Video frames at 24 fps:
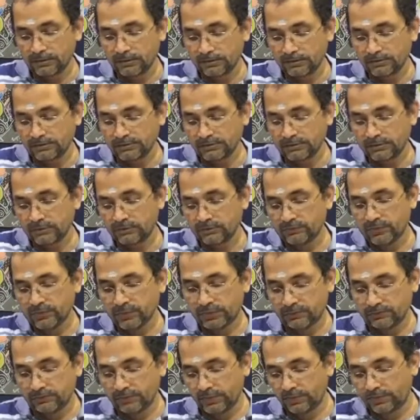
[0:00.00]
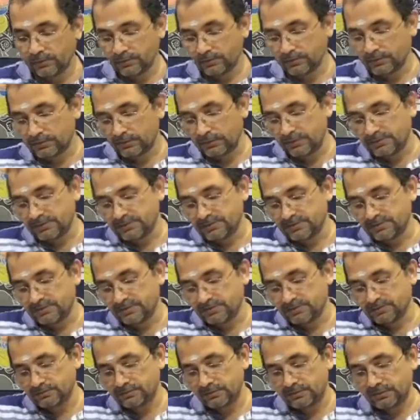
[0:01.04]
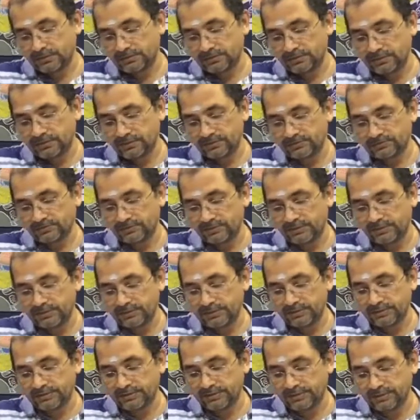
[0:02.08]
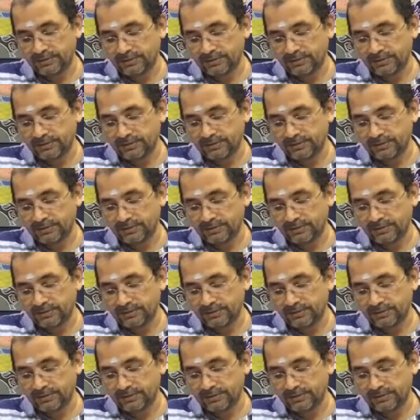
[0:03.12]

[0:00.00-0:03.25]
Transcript: so we can make nice thick tusk for Ganesha.